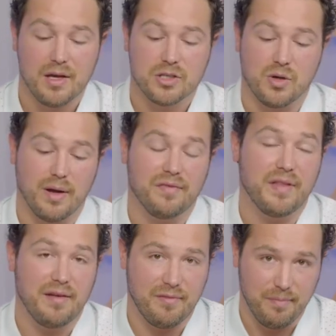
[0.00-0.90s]
So if
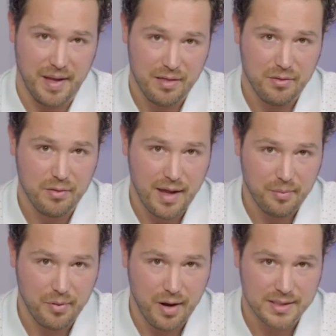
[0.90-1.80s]
they've been through
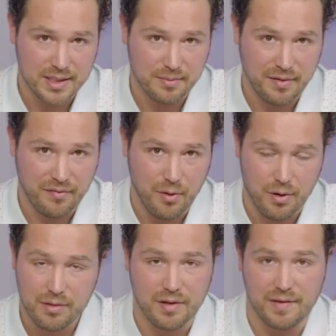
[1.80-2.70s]
that process
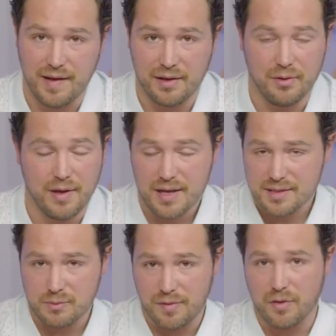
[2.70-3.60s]
before, they'll tell you,
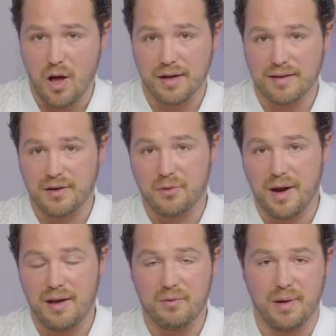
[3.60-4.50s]
yes, we've locked in a
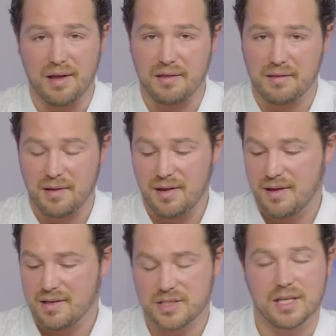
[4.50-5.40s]
rate with
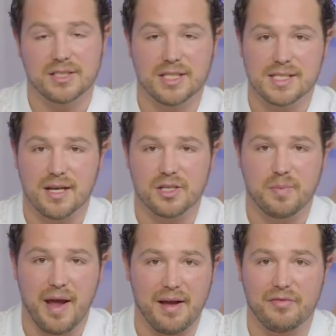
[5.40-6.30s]
such and such
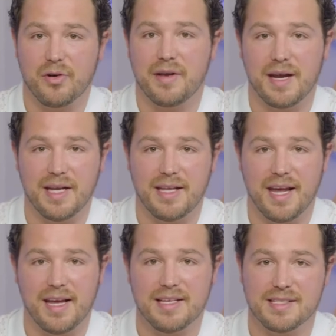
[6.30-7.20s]
bank for 90
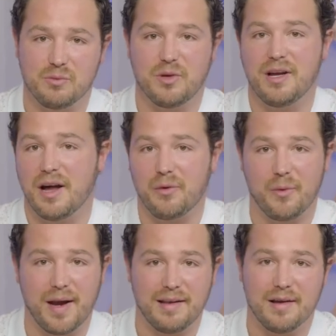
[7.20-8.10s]
days and we got a
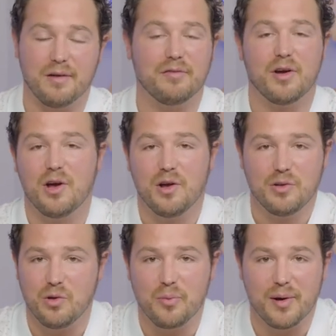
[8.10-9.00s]
rate of
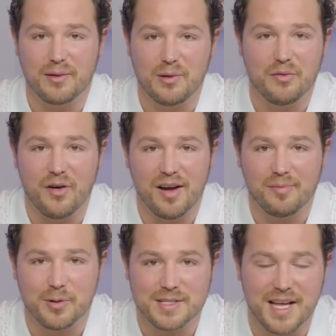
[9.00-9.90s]

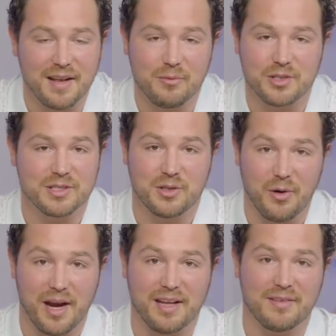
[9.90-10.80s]
2.25%, which is
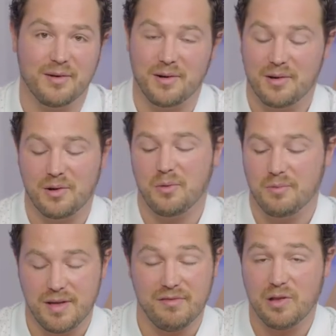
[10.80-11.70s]
great, or you know
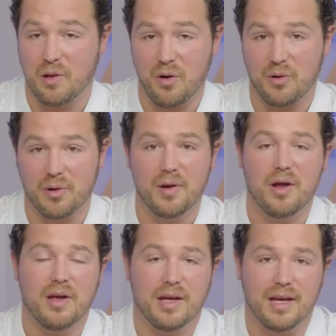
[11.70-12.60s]
even lower
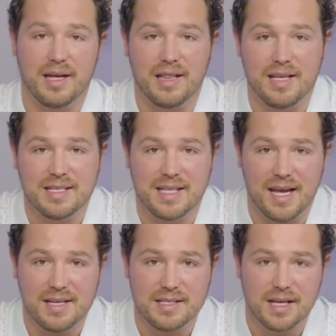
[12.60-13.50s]
uh, in these
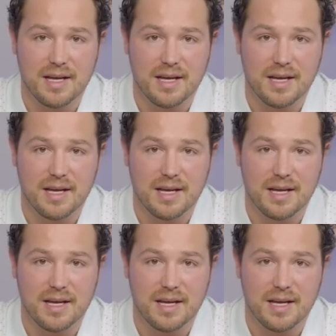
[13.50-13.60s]
days.